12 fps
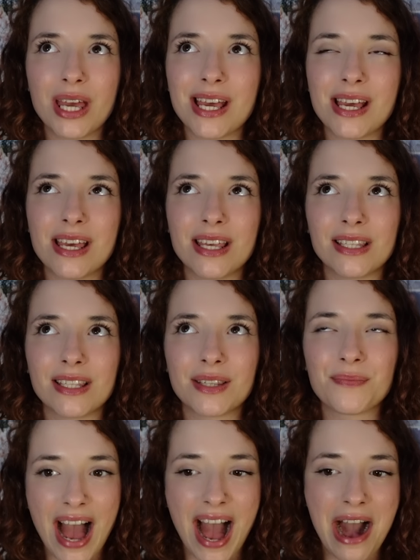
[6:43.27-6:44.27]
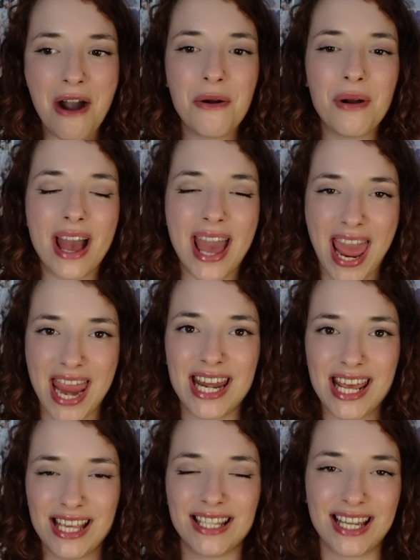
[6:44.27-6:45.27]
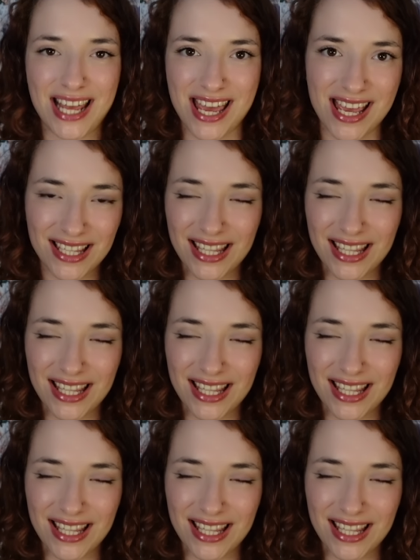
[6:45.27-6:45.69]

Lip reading: is how 80s it is.